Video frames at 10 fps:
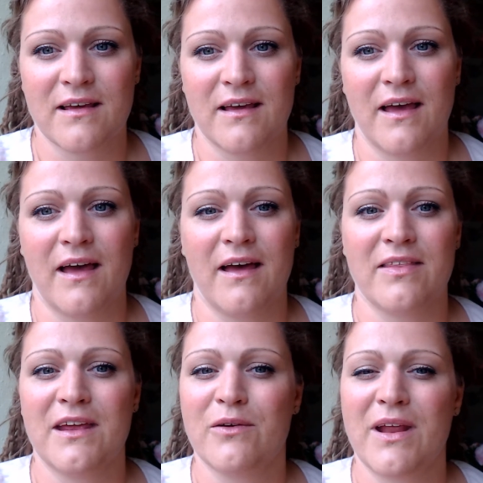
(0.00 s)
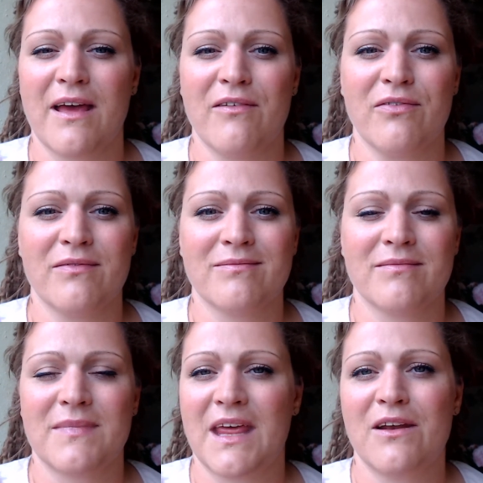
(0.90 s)
they don't have
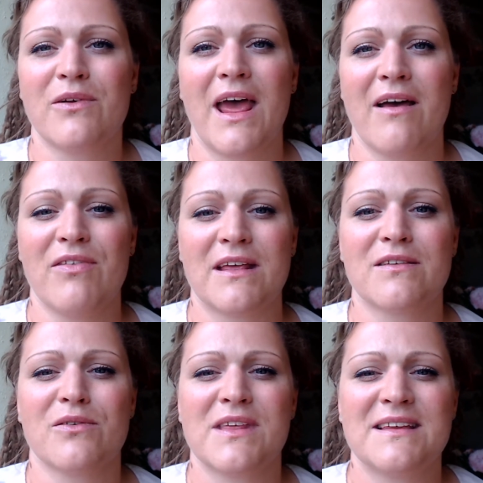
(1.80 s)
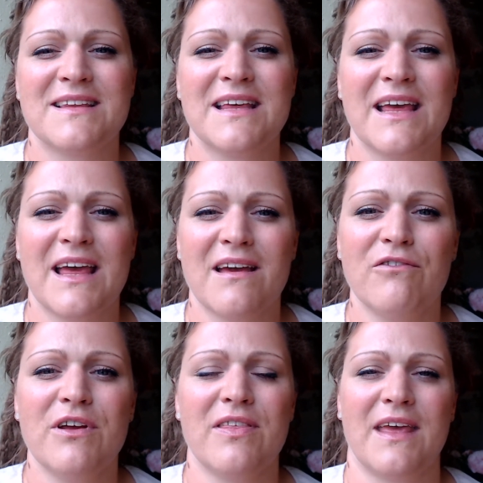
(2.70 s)
that, so they see
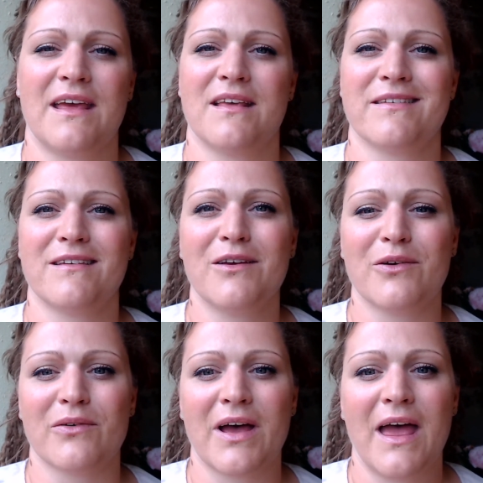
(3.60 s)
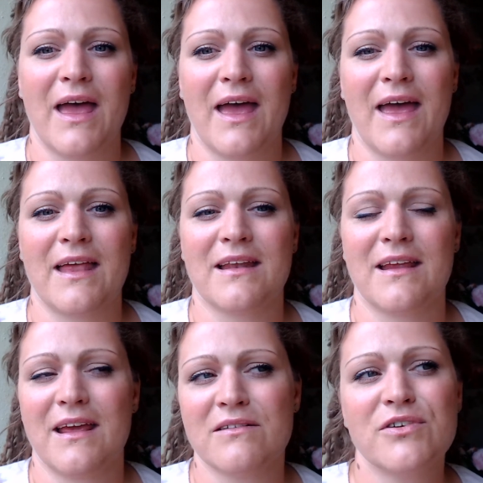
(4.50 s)
everything as new and
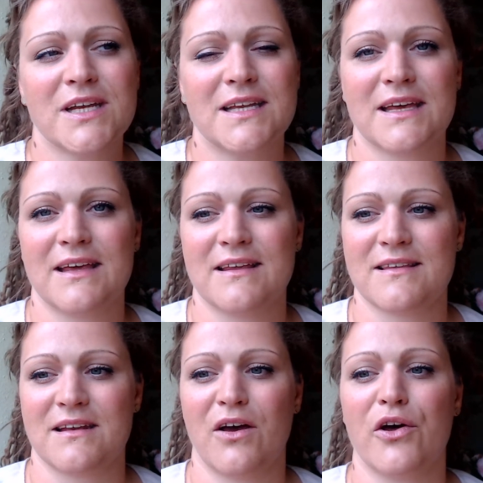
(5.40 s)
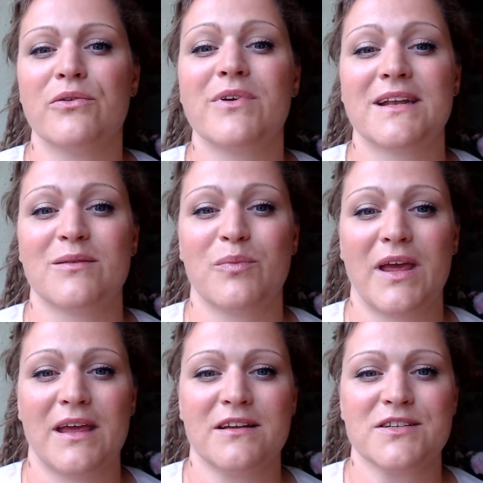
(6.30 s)
every day as an unwritten
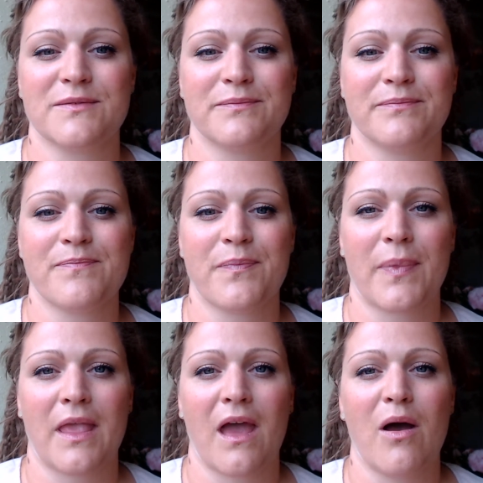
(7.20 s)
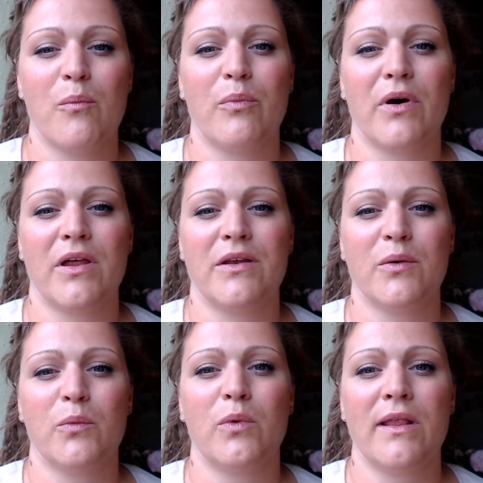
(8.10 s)
page. But
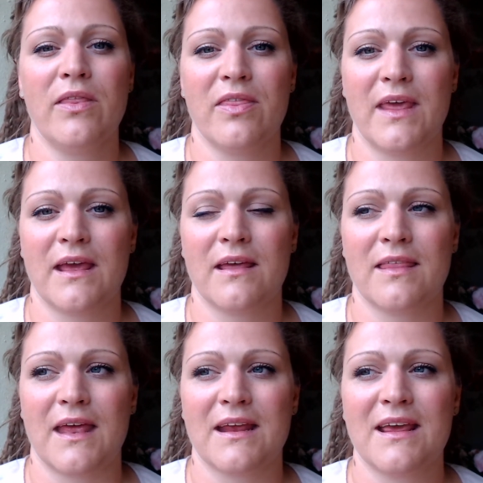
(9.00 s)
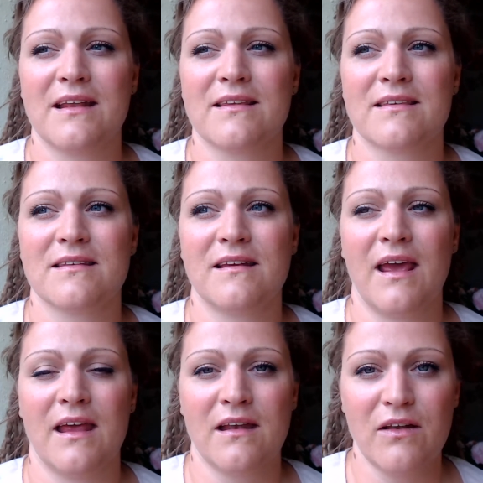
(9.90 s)
one thing that kids
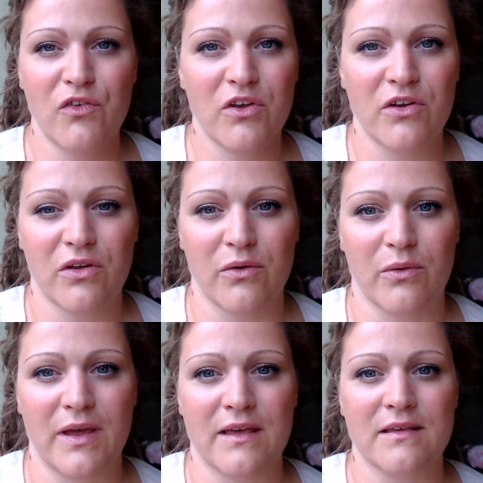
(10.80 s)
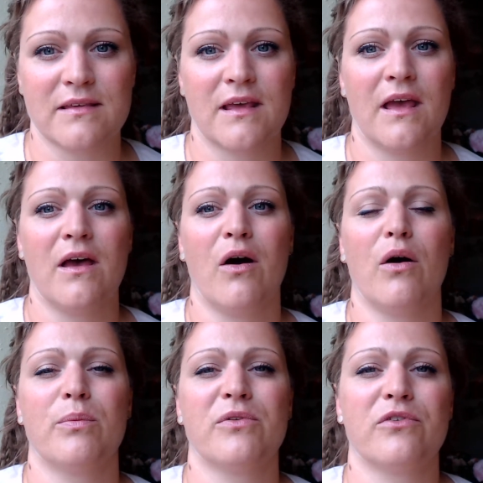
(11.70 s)
tend to do is
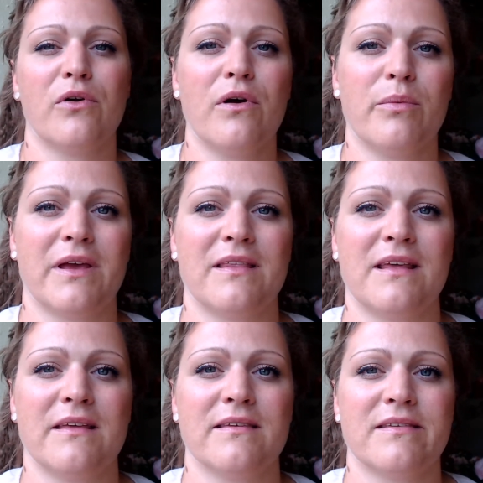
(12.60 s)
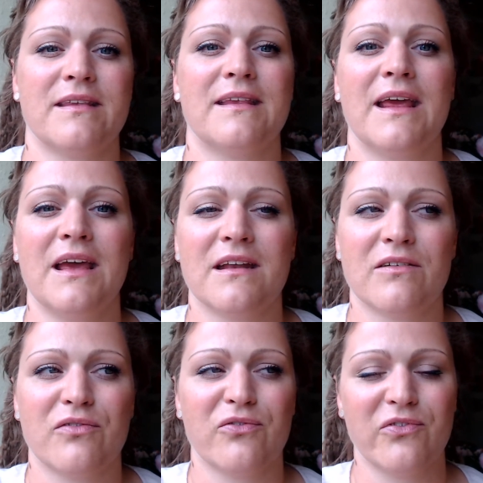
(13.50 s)
absorbing these
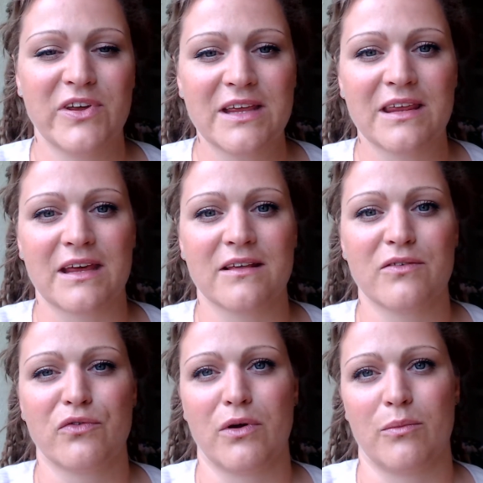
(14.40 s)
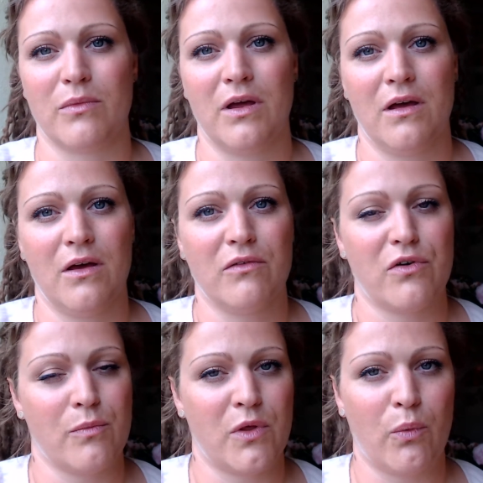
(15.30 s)
negative feelings from
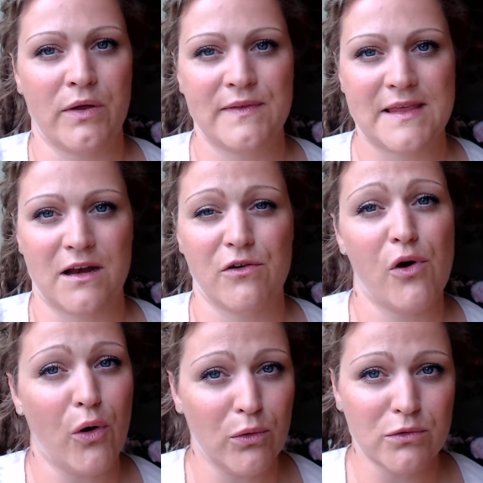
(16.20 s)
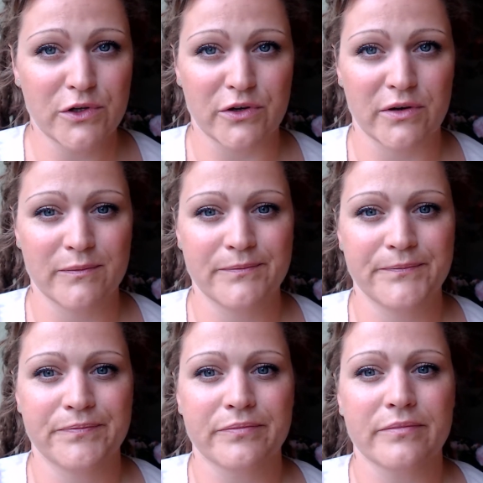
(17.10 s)
the ones that are older.
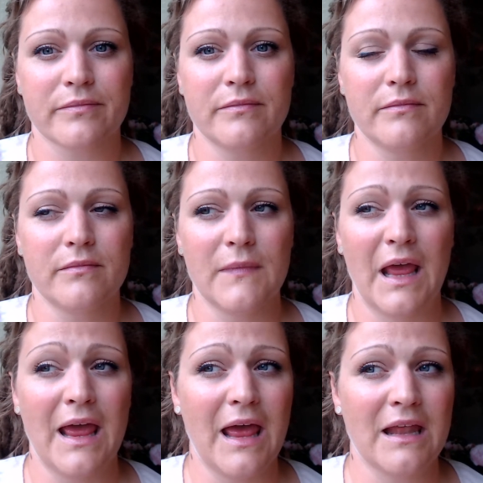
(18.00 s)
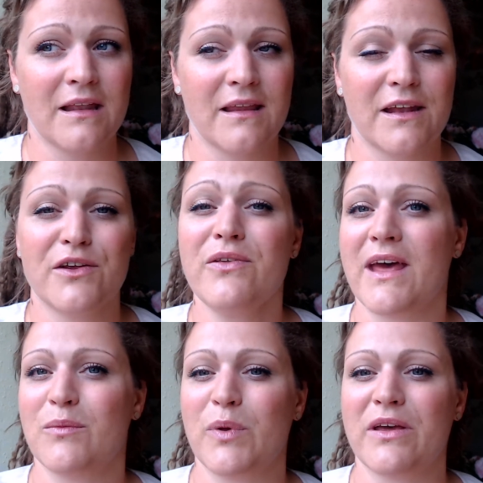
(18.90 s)
And they do
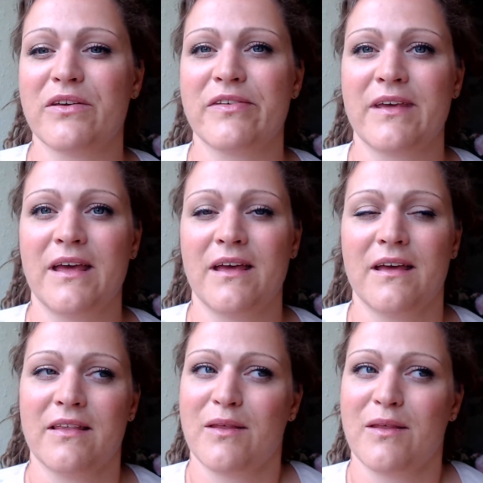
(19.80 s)
that because the